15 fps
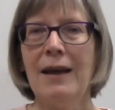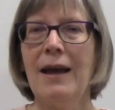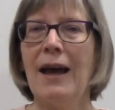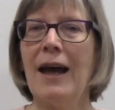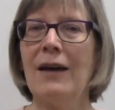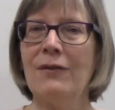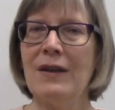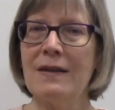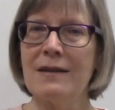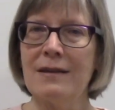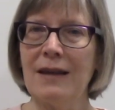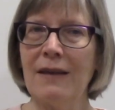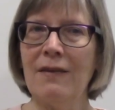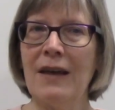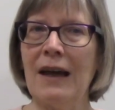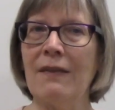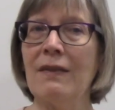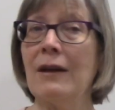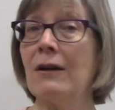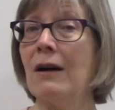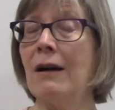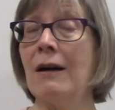Having said that,
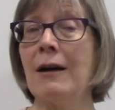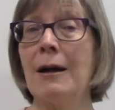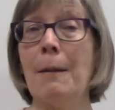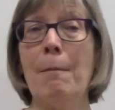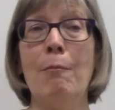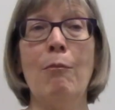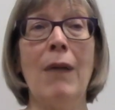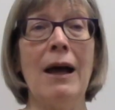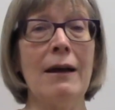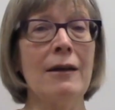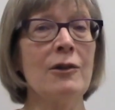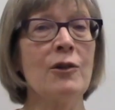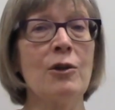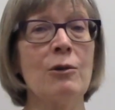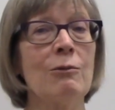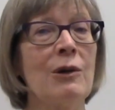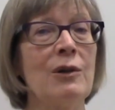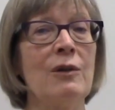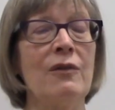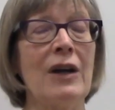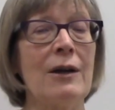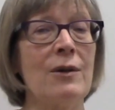there are mild
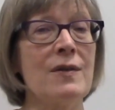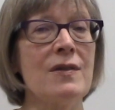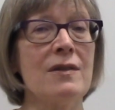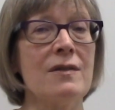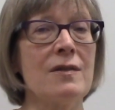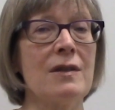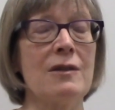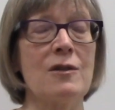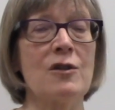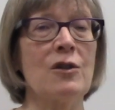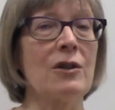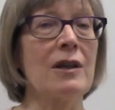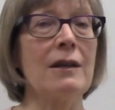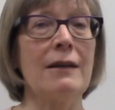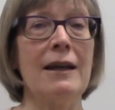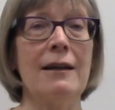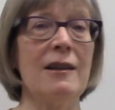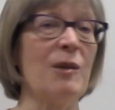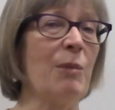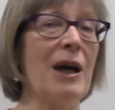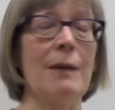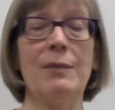coronaviruses that circulate in the
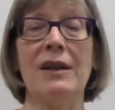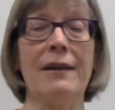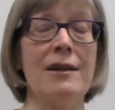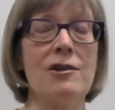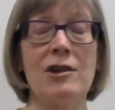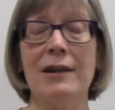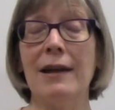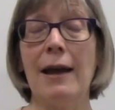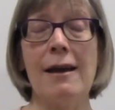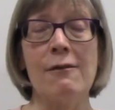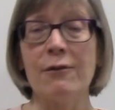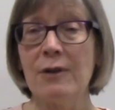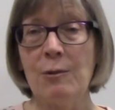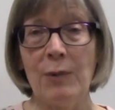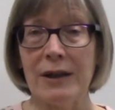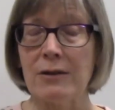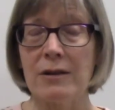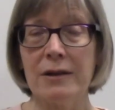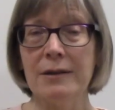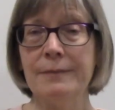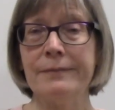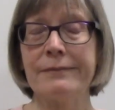population every
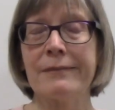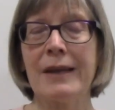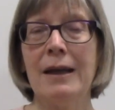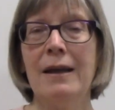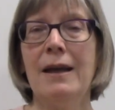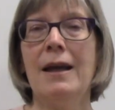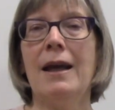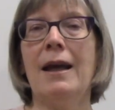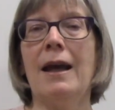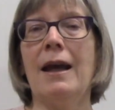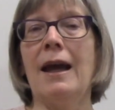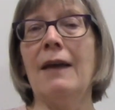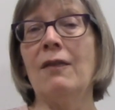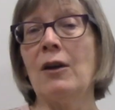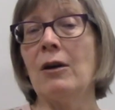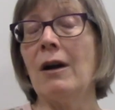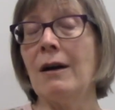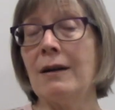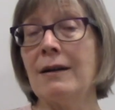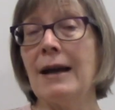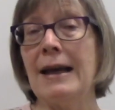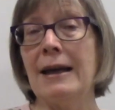winter, and there
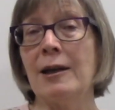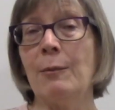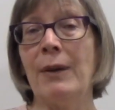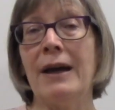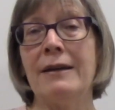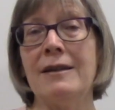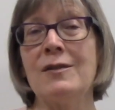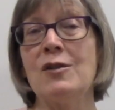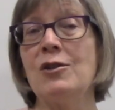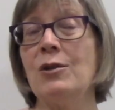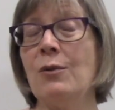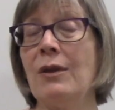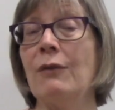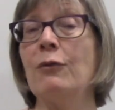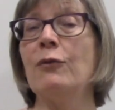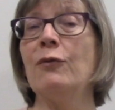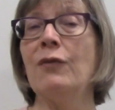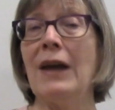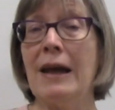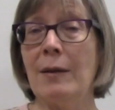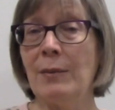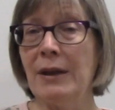are antibodies to the
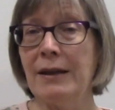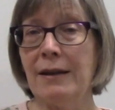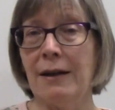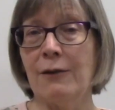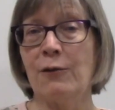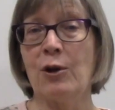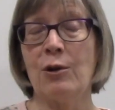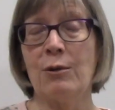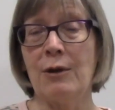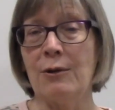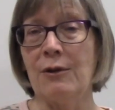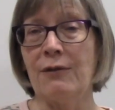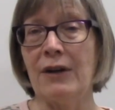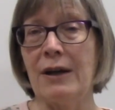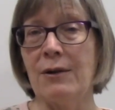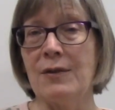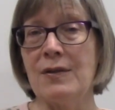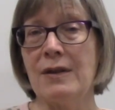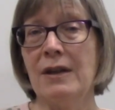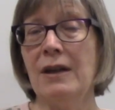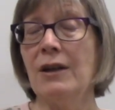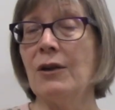family of coronavirus.
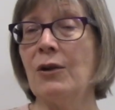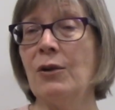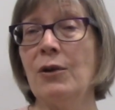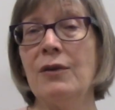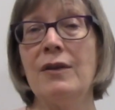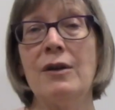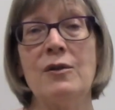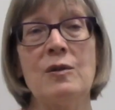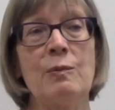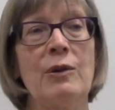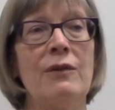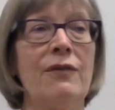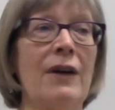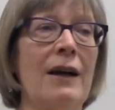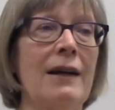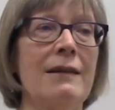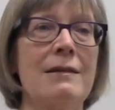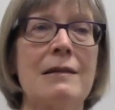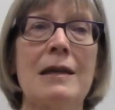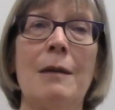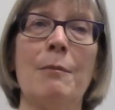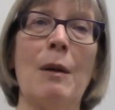Could those provide
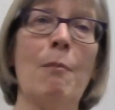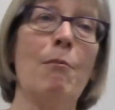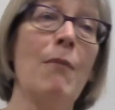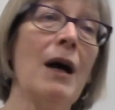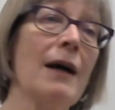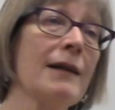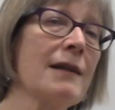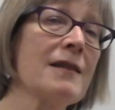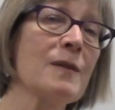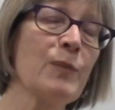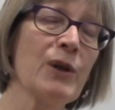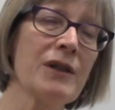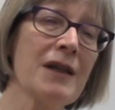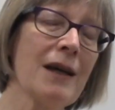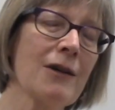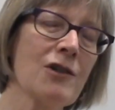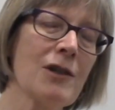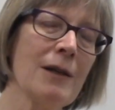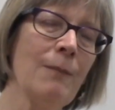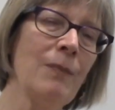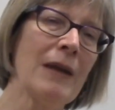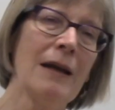some modest
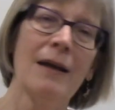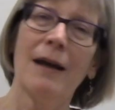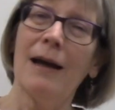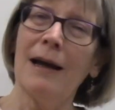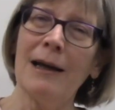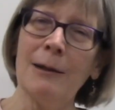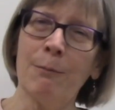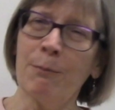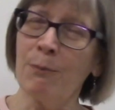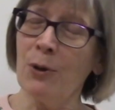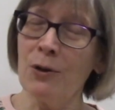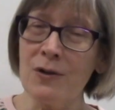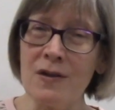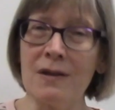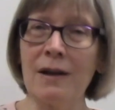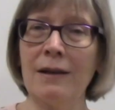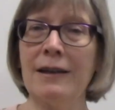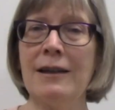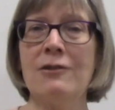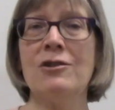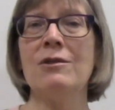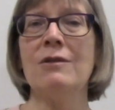protection? I personally
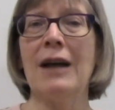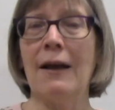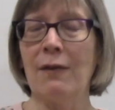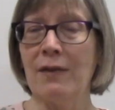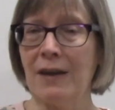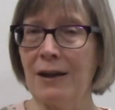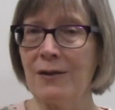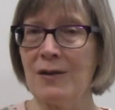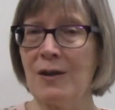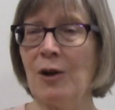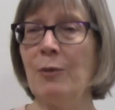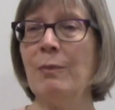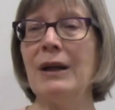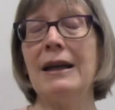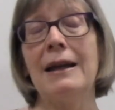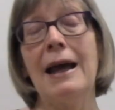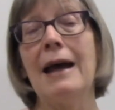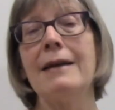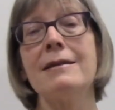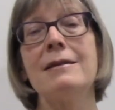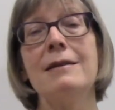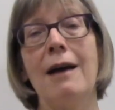do not think so, but it
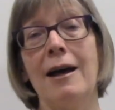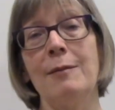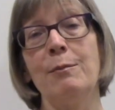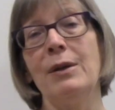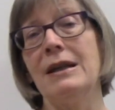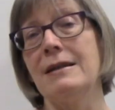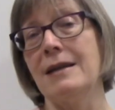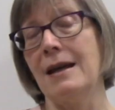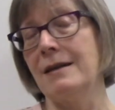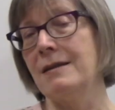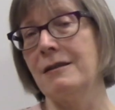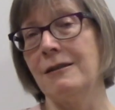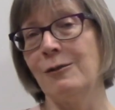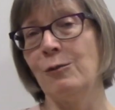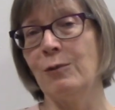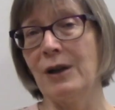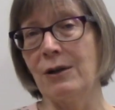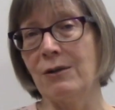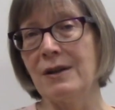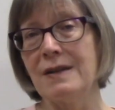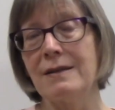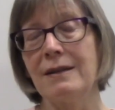has not been tested
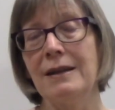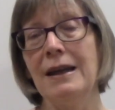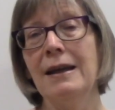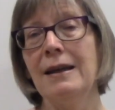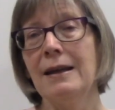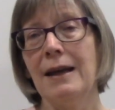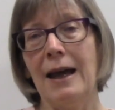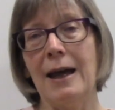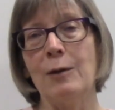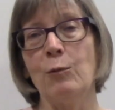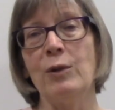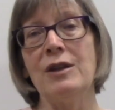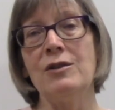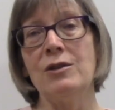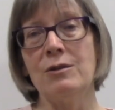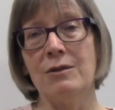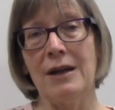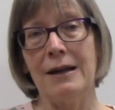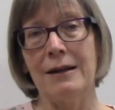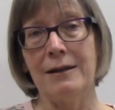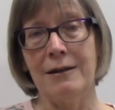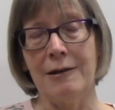rigorously, and we do
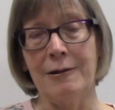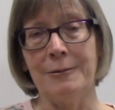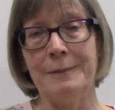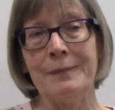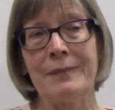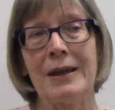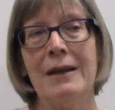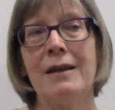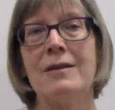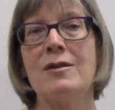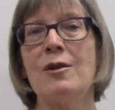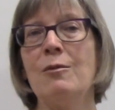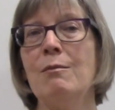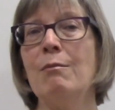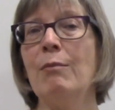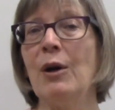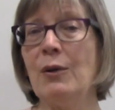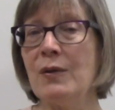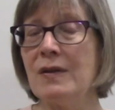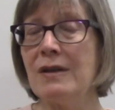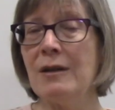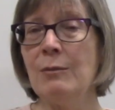not know. So
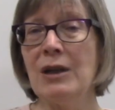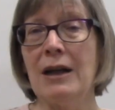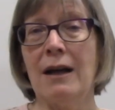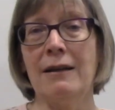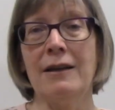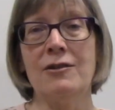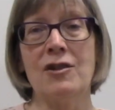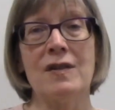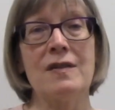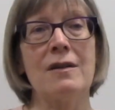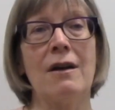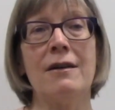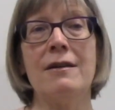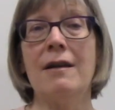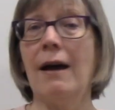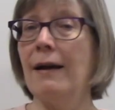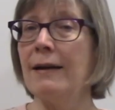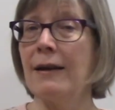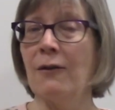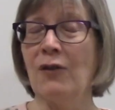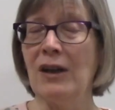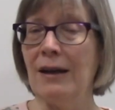most immunologists are not
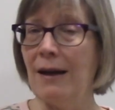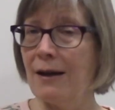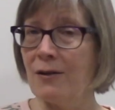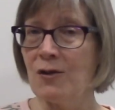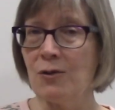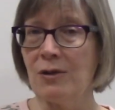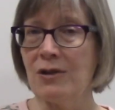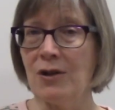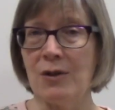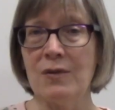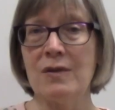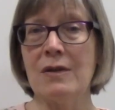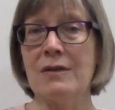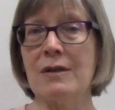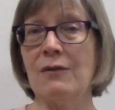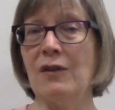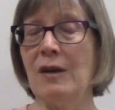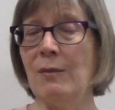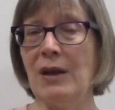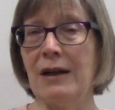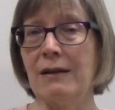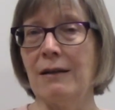giving extra doses of
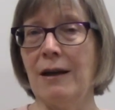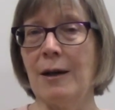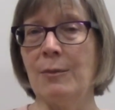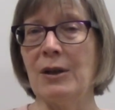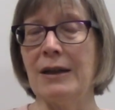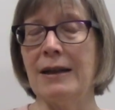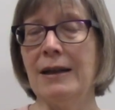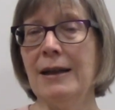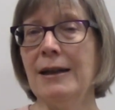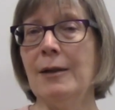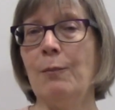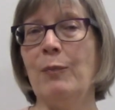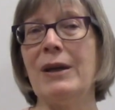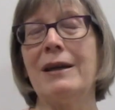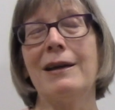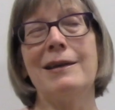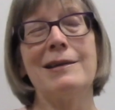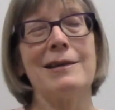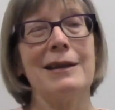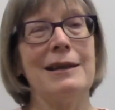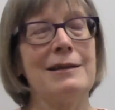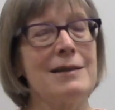immunoglobulin because
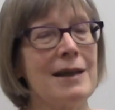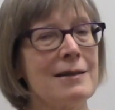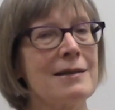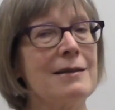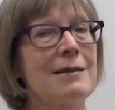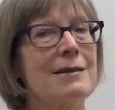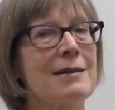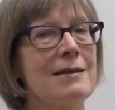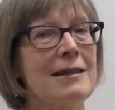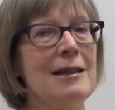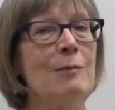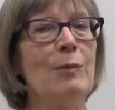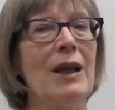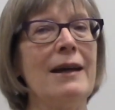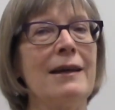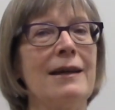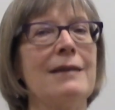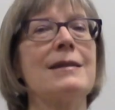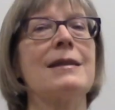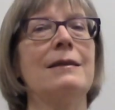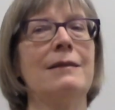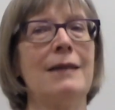it doesn't seem like
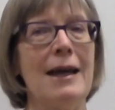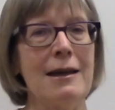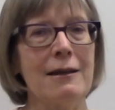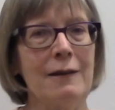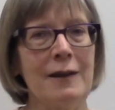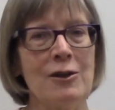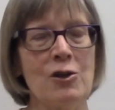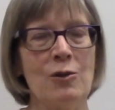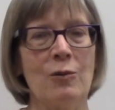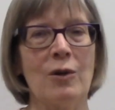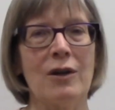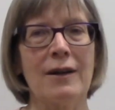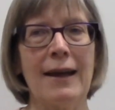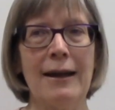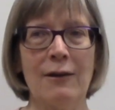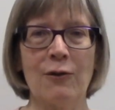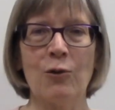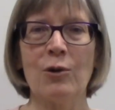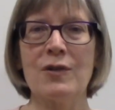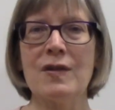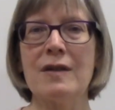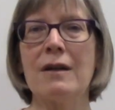it's likely to work, and of
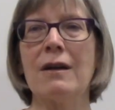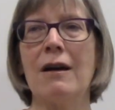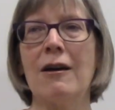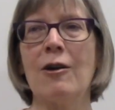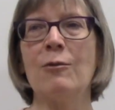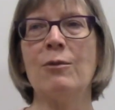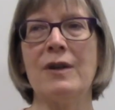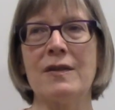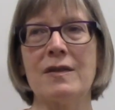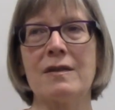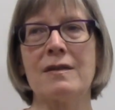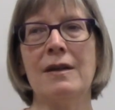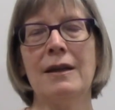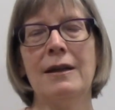course there are risks